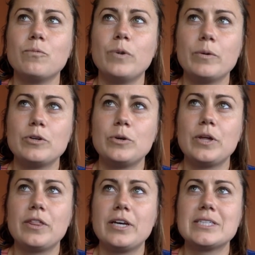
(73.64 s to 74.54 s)
we were doing
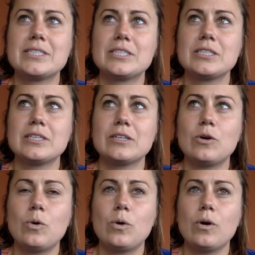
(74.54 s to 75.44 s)
things
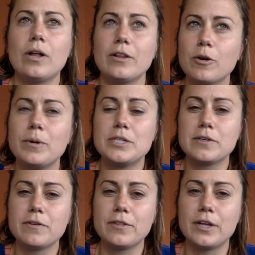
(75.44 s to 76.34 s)
a little bit
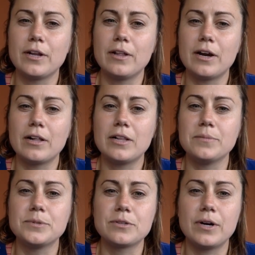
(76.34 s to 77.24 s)
different than a lot of
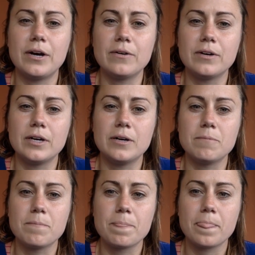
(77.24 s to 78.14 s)
clubs around
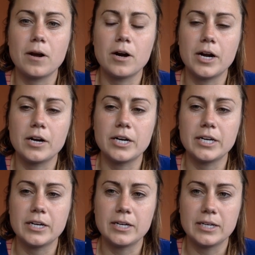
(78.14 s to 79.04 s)
our
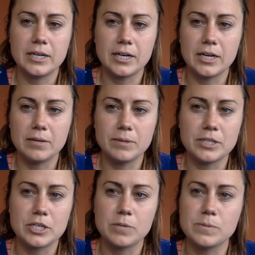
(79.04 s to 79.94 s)
area,
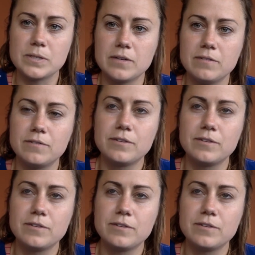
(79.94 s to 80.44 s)
in terms of